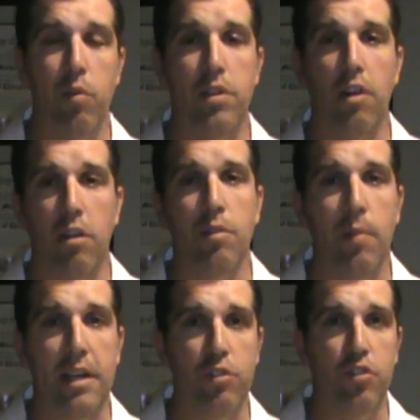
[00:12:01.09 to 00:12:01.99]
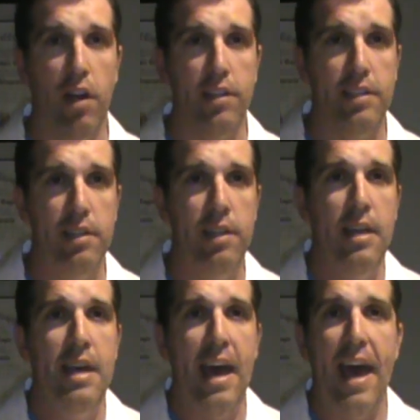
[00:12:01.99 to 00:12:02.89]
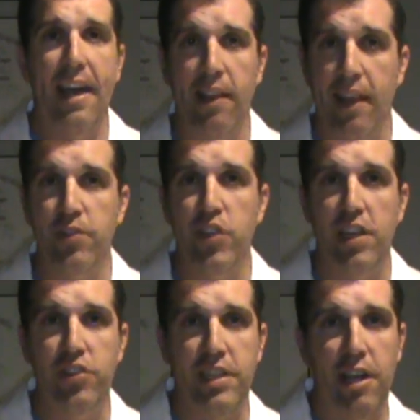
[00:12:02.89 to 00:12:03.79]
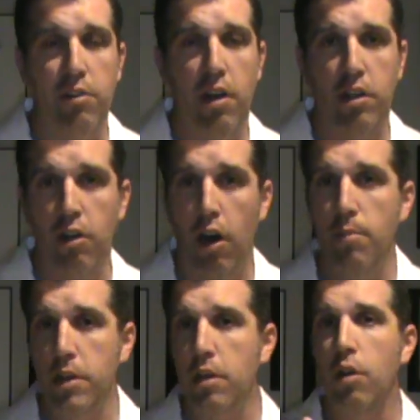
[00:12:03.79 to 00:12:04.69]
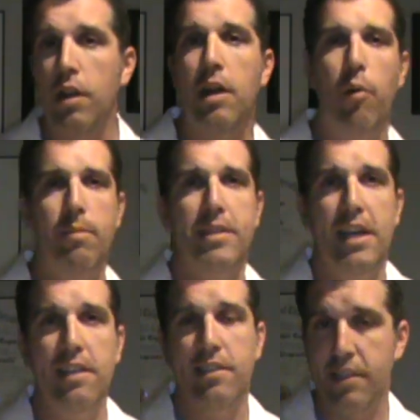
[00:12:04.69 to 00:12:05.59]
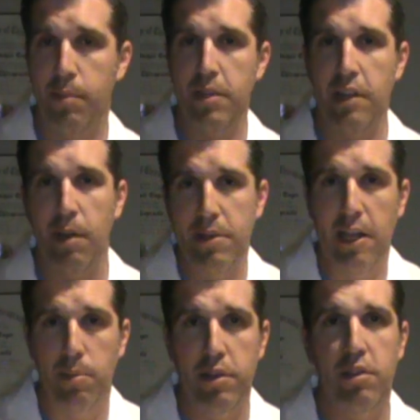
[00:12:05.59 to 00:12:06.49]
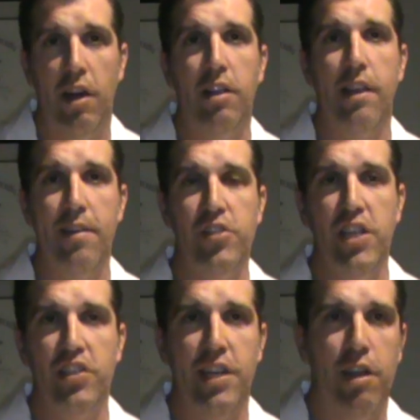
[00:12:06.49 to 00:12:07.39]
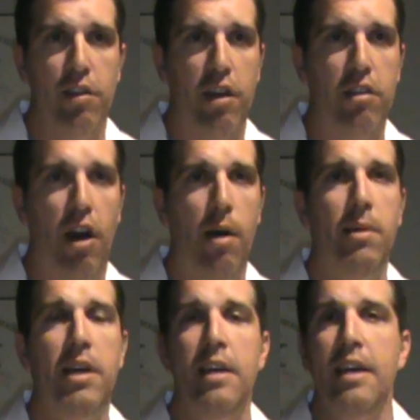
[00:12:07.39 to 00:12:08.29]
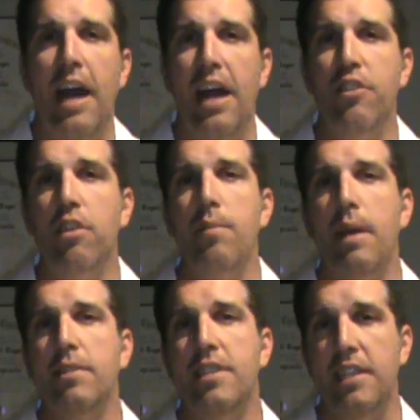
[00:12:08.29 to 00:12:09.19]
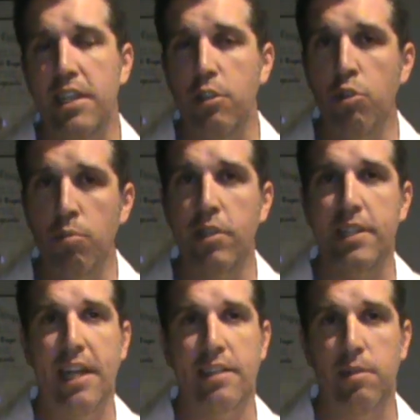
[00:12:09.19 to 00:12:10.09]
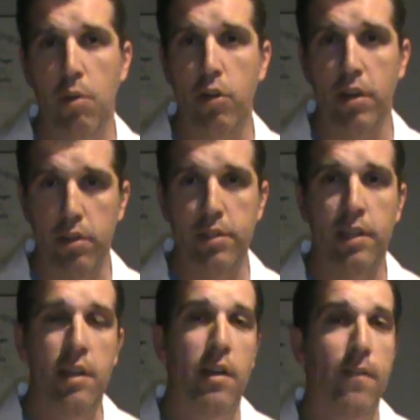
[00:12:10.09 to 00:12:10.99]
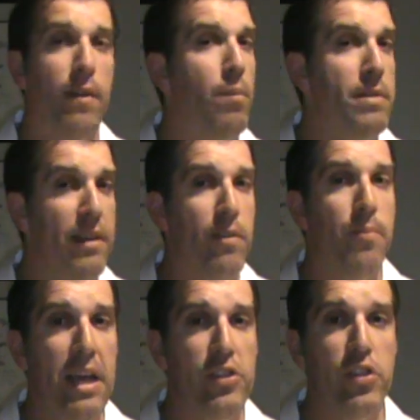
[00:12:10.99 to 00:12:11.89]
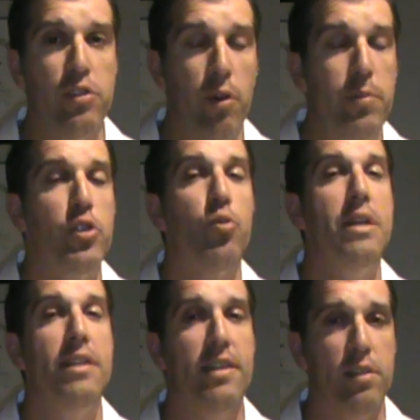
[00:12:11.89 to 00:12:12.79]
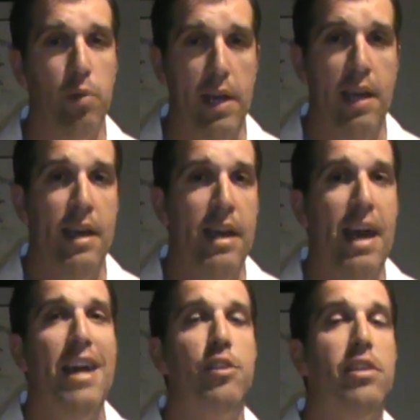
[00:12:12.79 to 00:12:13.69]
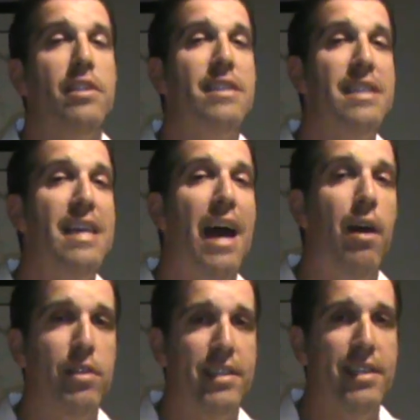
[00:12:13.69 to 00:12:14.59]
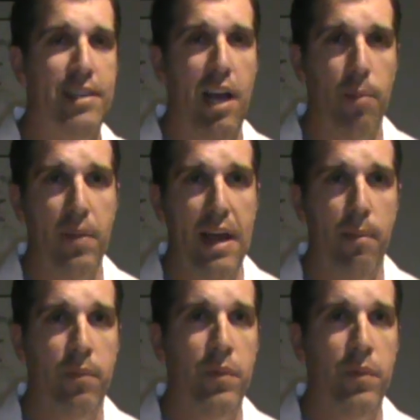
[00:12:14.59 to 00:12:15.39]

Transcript: with Dr. Michael Johnson at lifechangingcare.com. You can go to that website. It's www.lifechangingcare.com, and you're going to be able to see numerous testimonials from different patients who have been treated this way, and you can see how this has helped them.